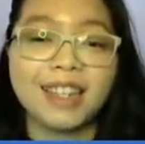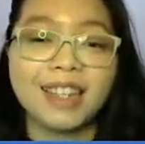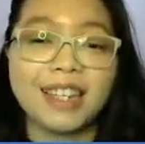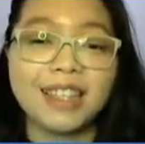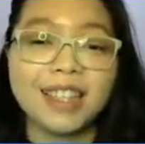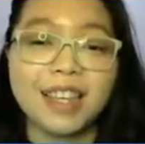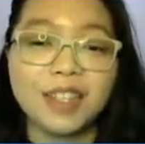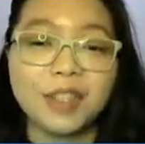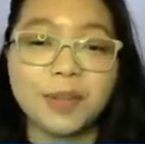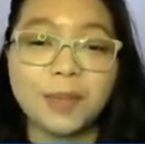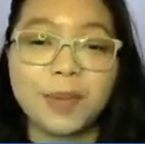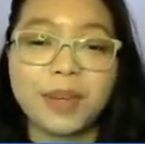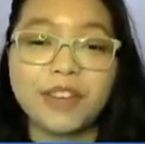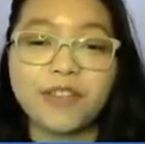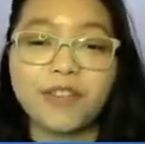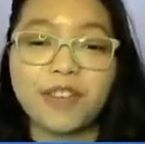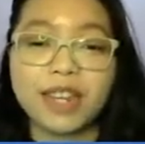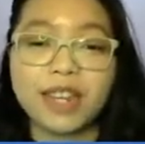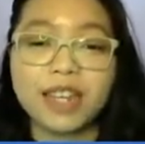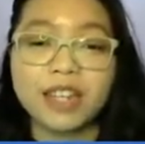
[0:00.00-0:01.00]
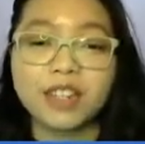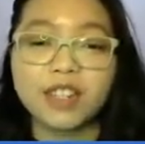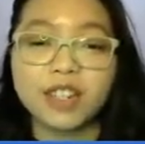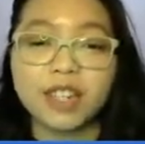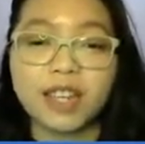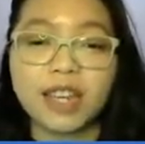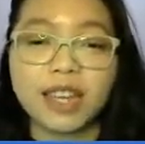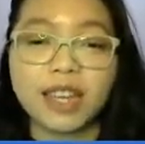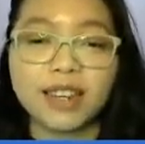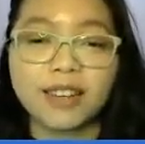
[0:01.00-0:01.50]
and needed to be
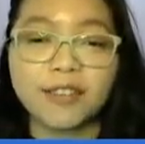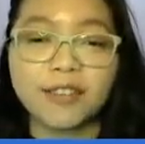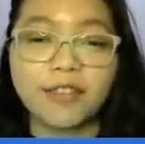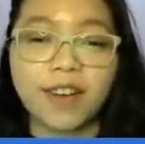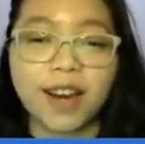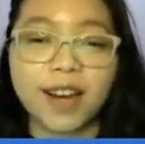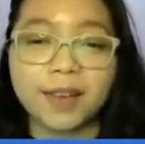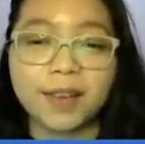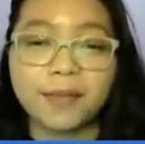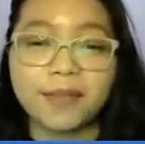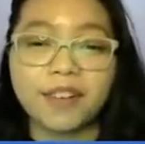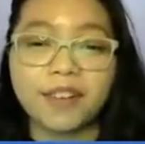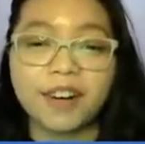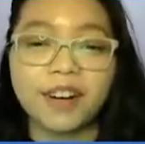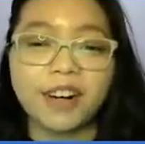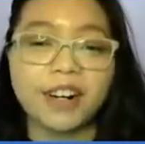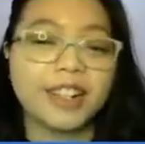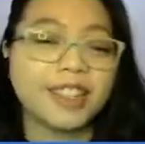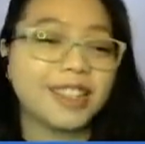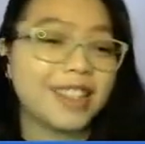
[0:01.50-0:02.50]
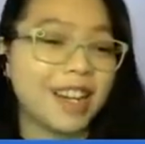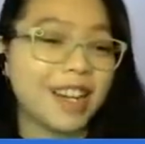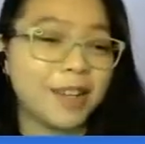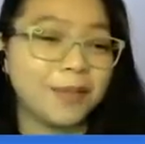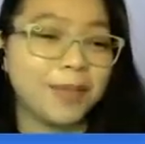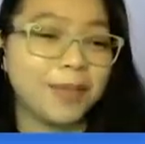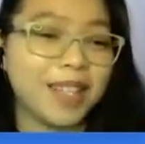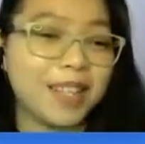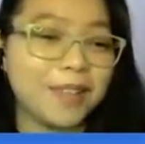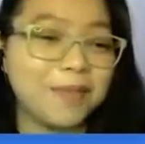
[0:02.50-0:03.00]
finished in a 5-hour
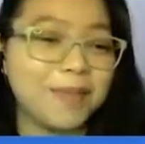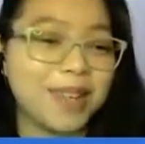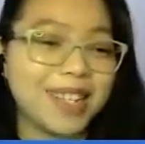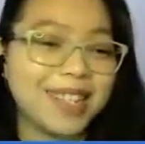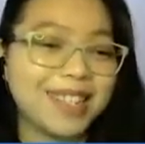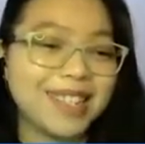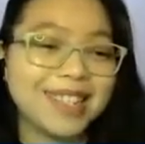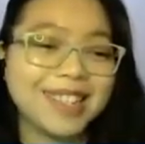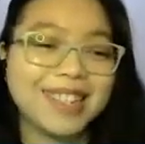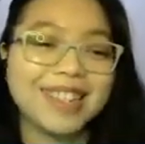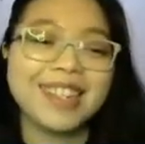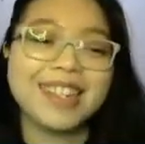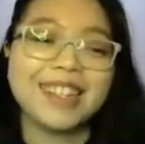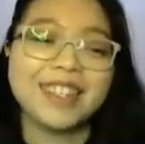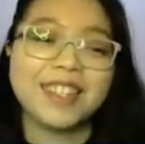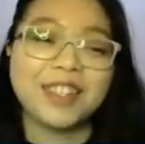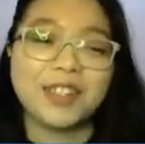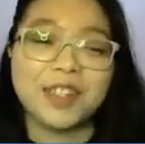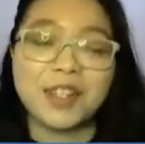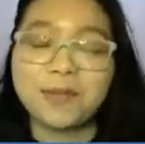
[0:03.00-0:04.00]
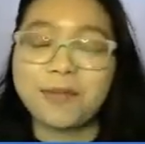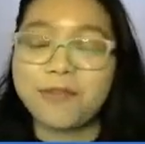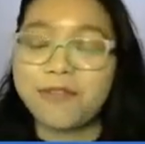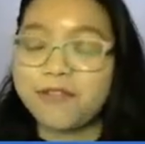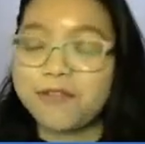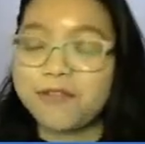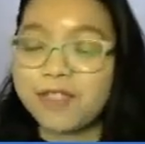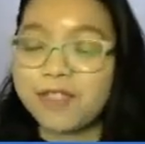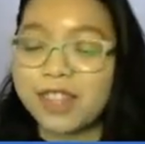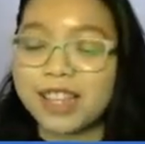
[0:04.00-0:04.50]
time limit. So
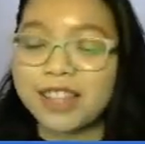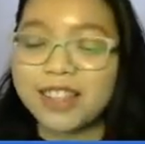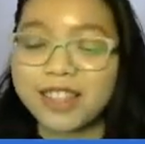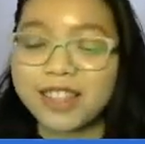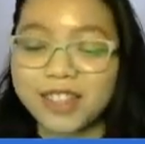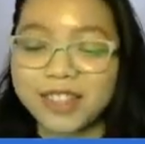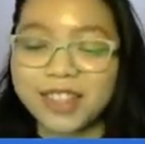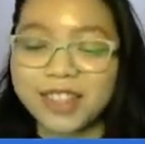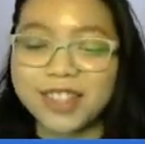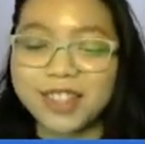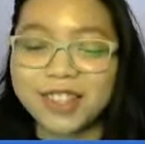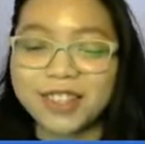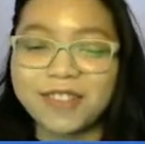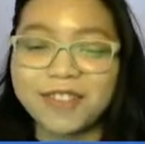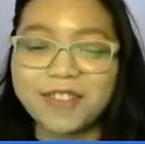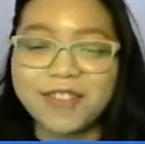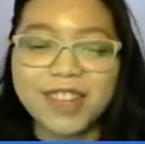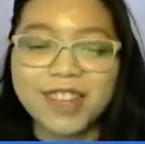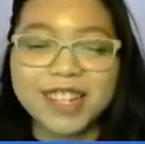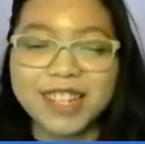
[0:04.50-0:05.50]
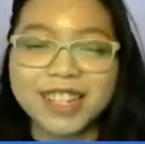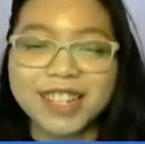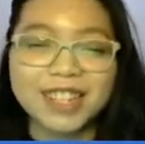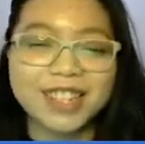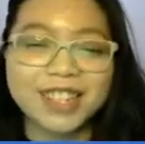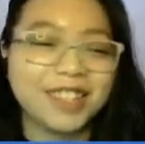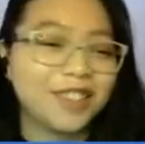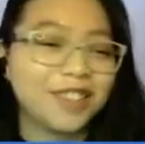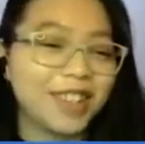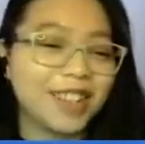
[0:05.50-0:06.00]
that
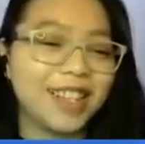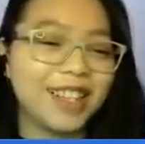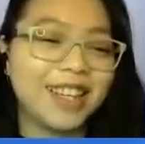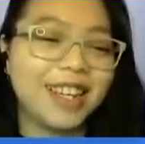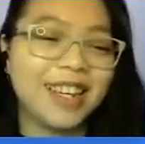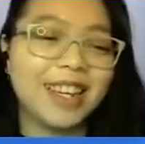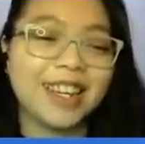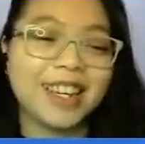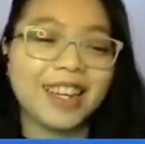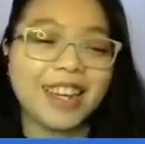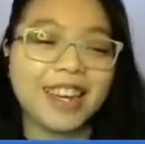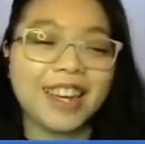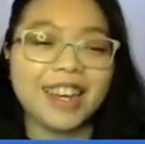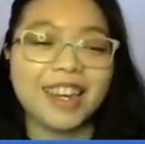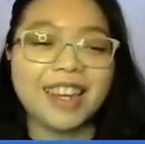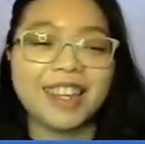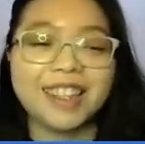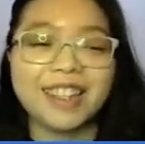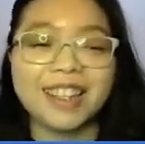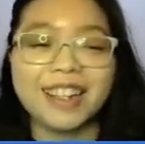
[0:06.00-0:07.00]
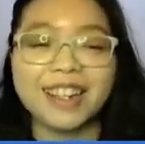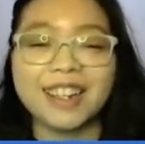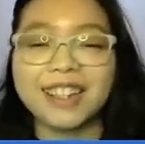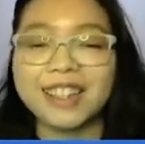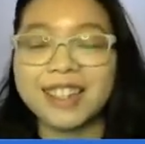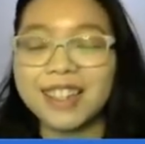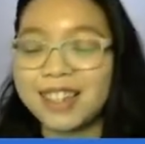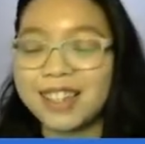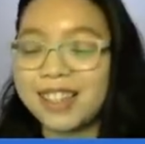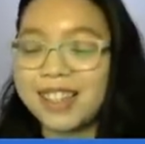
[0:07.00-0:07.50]
feels thrilling, and
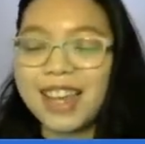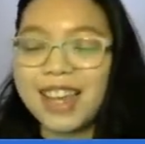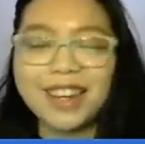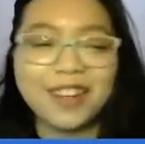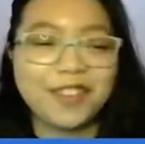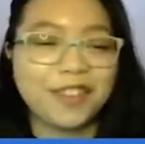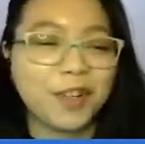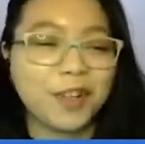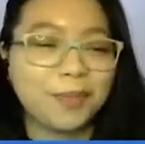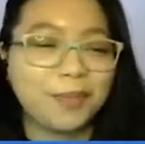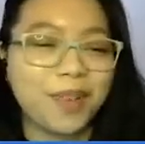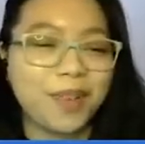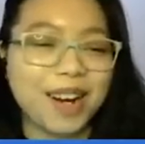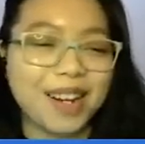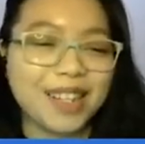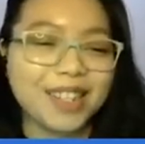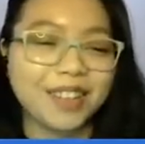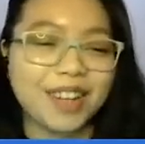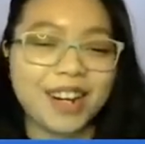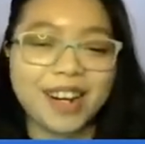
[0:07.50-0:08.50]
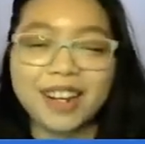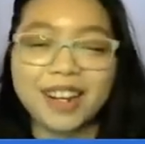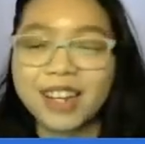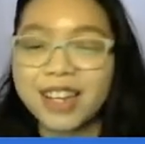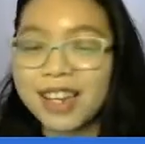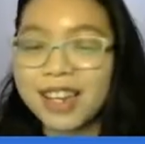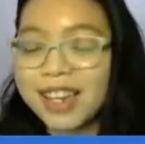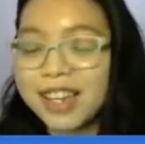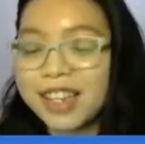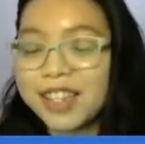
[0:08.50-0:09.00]
it's kind of compressed,
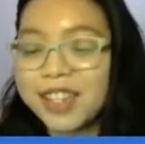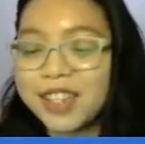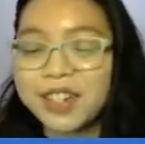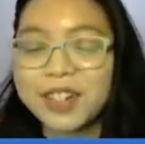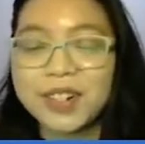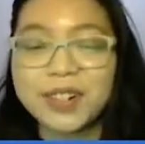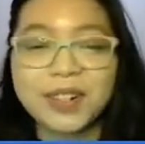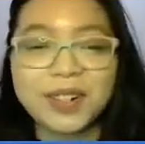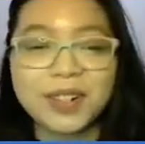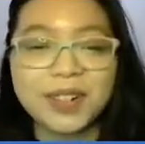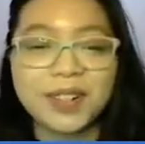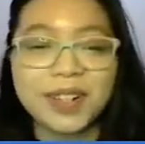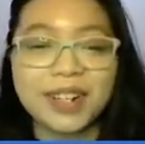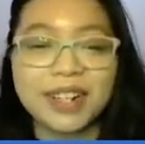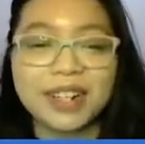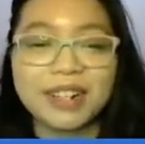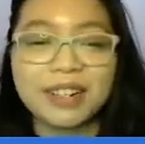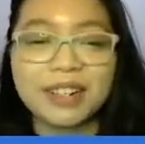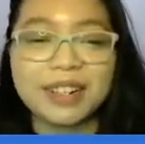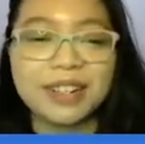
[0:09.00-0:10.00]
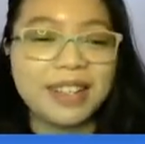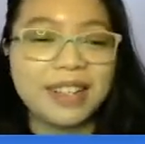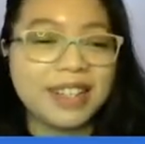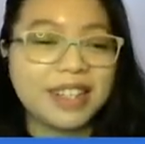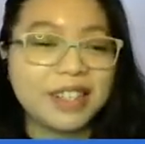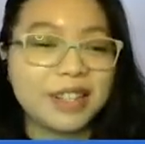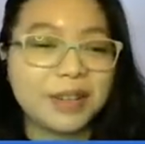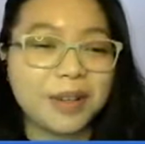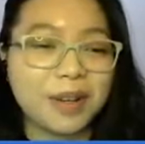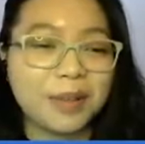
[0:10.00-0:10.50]
right? So
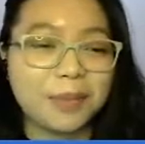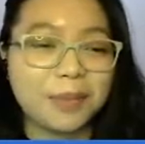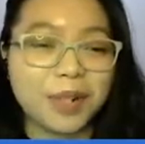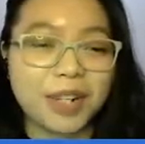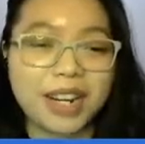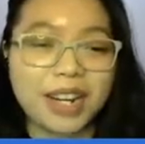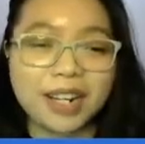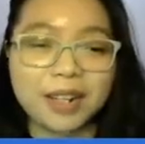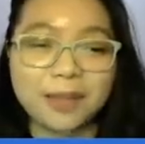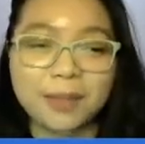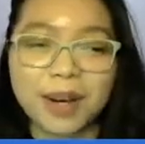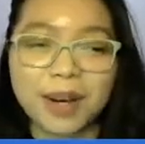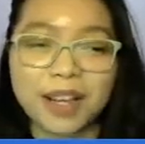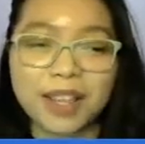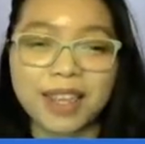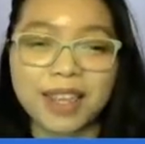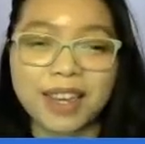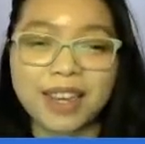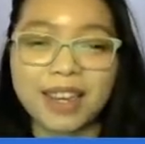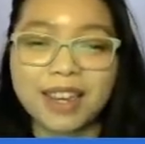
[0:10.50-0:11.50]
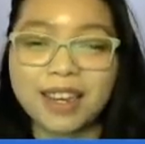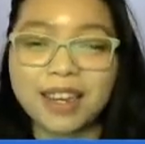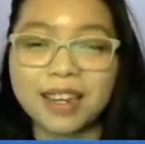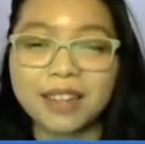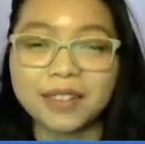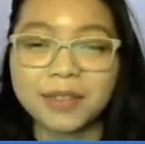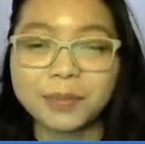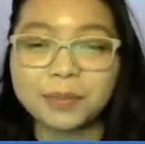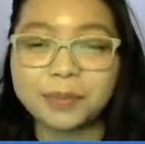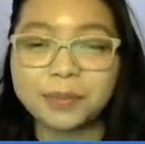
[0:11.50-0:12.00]
let's elaborate about it.